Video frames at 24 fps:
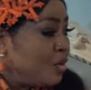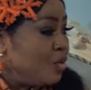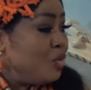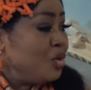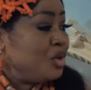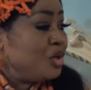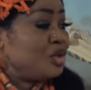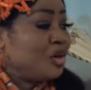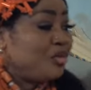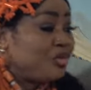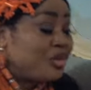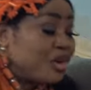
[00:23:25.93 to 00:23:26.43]

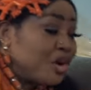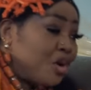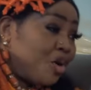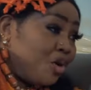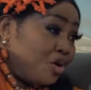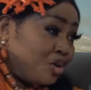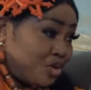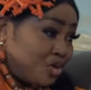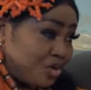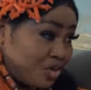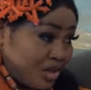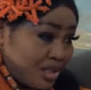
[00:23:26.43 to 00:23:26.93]
Which of the
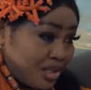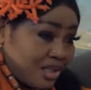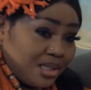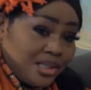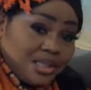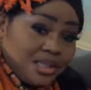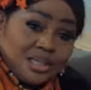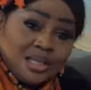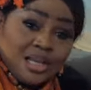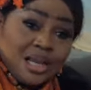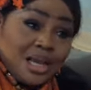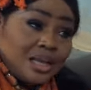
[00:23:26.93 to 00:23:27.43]
countries
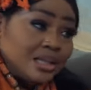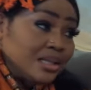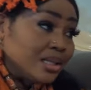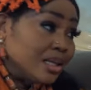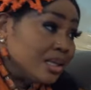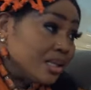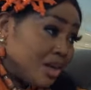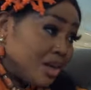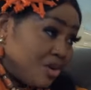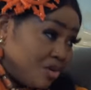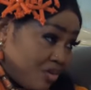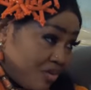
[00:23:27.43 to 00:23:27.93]
did she attend her